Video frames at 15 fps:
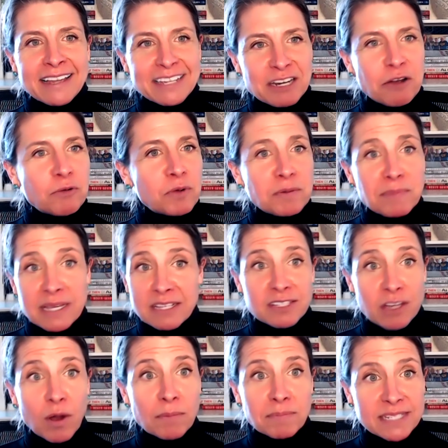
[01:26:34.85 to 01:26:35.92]
would be
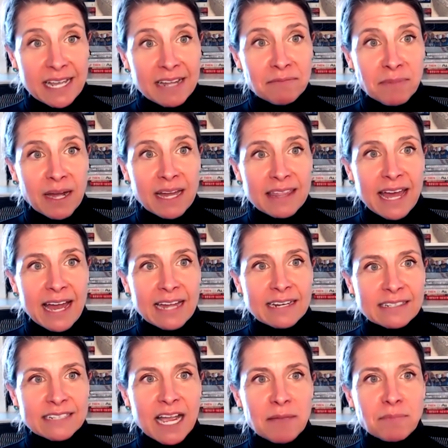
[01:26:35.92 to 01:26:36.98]
so upset by
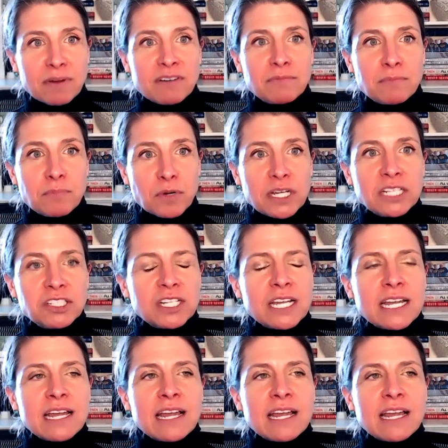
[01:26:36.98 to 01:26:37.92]
that type of breach?